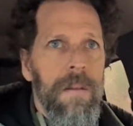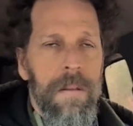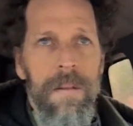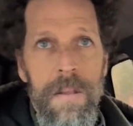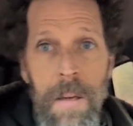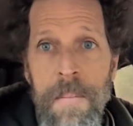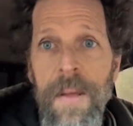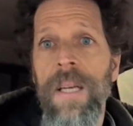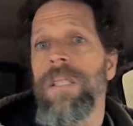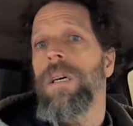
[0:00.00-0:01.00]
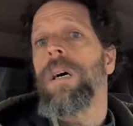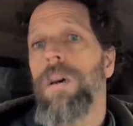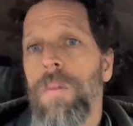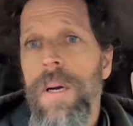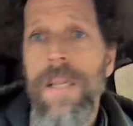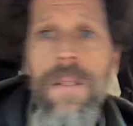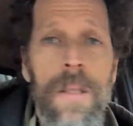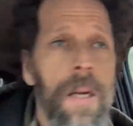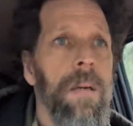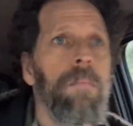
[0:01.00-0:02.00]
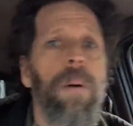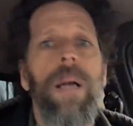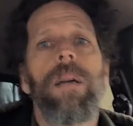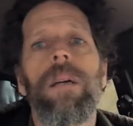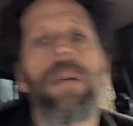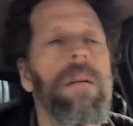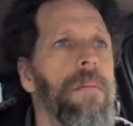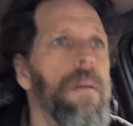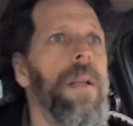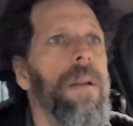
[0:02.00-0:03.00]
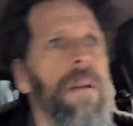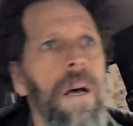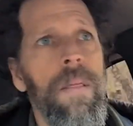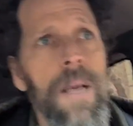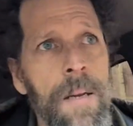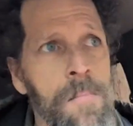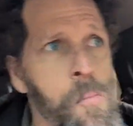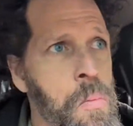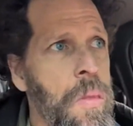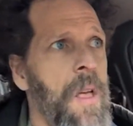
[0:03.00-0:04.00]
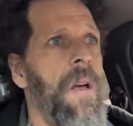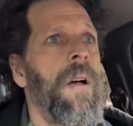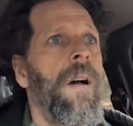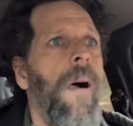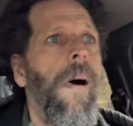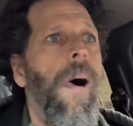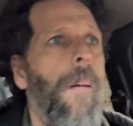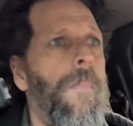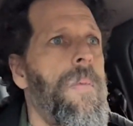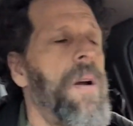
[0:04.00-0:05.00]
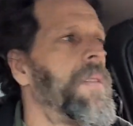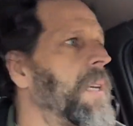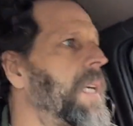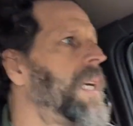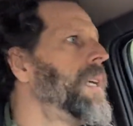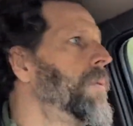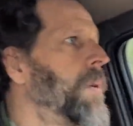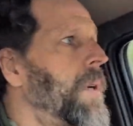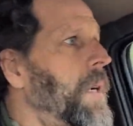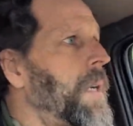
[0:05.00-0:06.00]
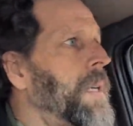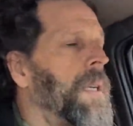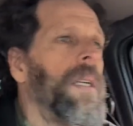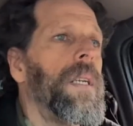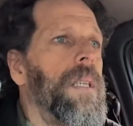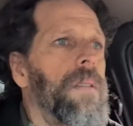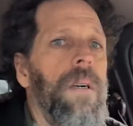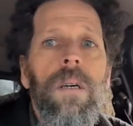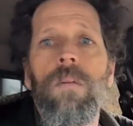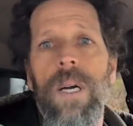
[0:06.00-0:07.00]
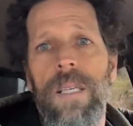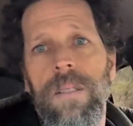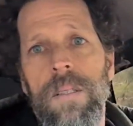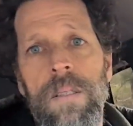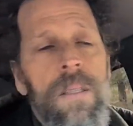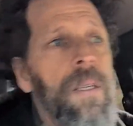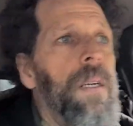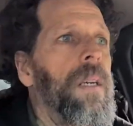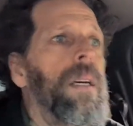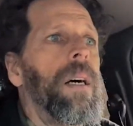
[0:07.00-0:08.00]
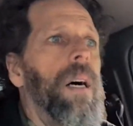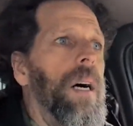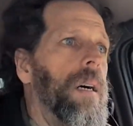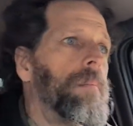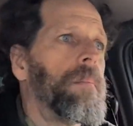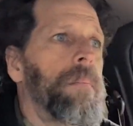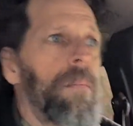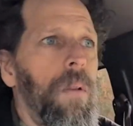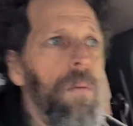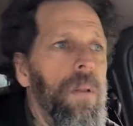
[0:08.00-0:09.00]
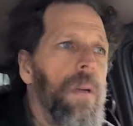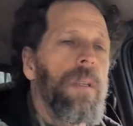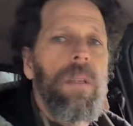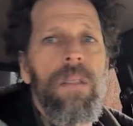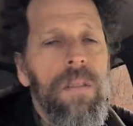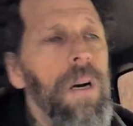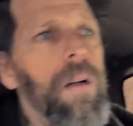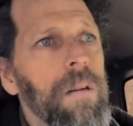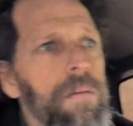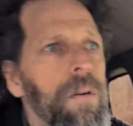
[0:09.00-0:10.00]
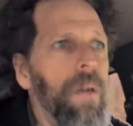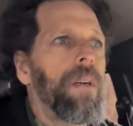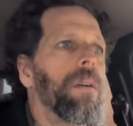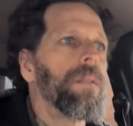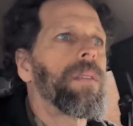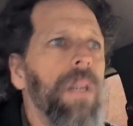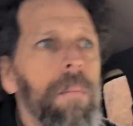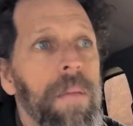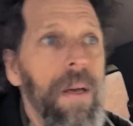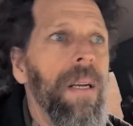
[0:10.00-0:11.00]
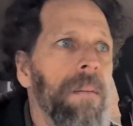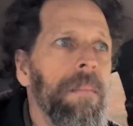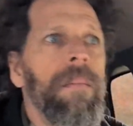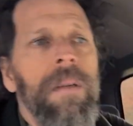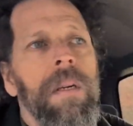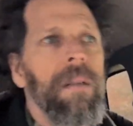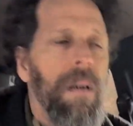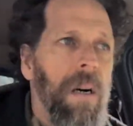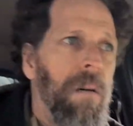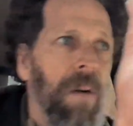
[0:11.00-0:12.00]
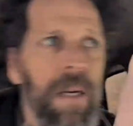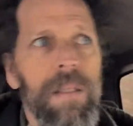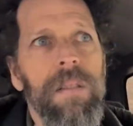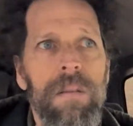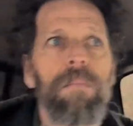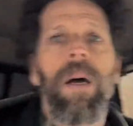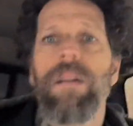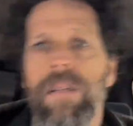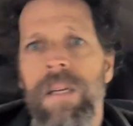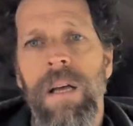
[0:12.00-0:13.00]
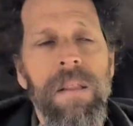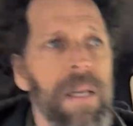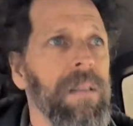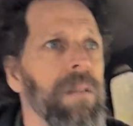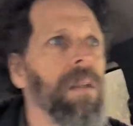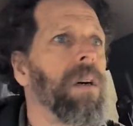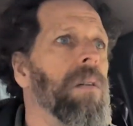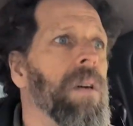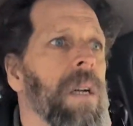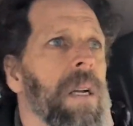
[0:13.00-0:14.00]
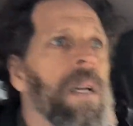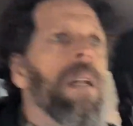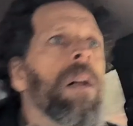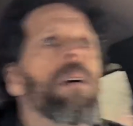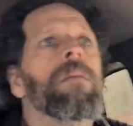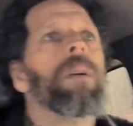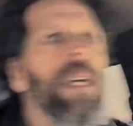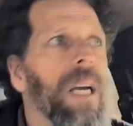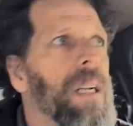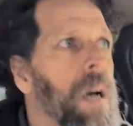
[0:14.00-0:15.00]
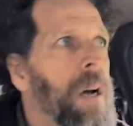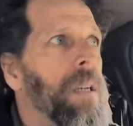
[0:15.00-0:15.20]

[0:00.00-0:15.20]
Something is always better than nothing. And the key word is always. It's all critical. Something always better than nothing. So we get